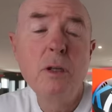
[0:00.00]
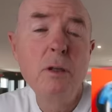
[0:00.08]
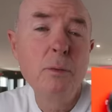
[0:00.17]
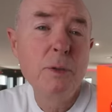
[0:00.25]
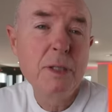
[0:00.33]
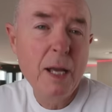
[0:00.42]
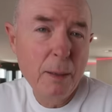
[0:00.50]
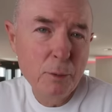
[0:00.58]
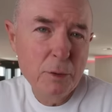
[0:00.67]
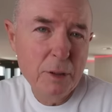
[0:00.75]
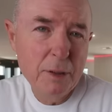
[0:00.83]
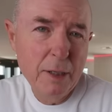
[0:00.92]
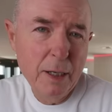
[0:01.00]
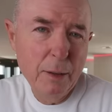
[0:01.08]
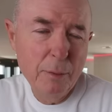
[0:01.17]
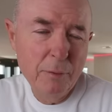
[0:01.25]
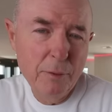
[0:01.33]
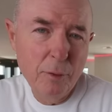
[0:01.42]
to Lewis Hamilton
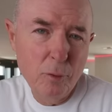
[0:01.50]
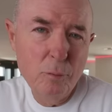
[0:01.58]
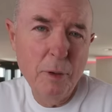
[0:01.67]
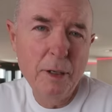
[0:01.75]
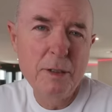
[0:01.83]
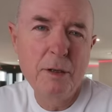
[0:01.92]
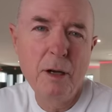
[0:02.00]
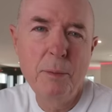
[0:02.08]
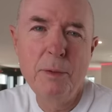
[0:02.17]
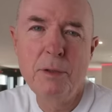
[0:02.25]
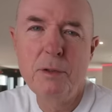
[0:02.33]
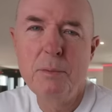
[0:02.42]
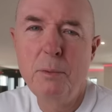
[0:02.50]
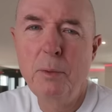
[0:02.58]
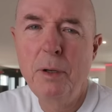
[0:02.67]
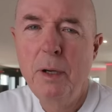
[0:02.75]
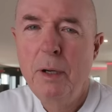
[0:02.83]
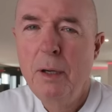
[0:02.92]
now, and for all my time in the
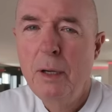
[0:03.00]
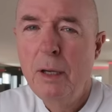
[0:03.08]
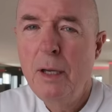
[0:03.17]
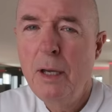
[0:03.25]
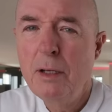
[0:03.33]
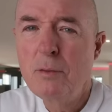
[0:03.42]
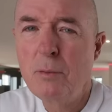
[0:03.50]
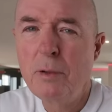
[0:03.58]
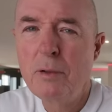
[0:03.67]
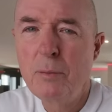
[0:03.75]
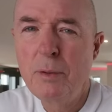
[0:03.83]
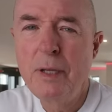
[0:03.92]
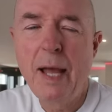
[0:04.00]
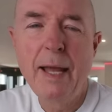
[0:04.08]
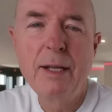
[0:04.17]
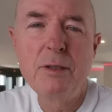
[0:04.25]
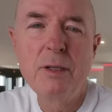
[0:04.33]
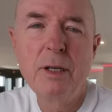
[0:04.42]
sport, he has worked with
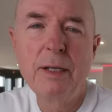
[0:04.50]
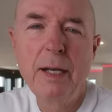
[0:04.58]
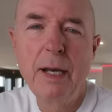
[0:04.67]
Angela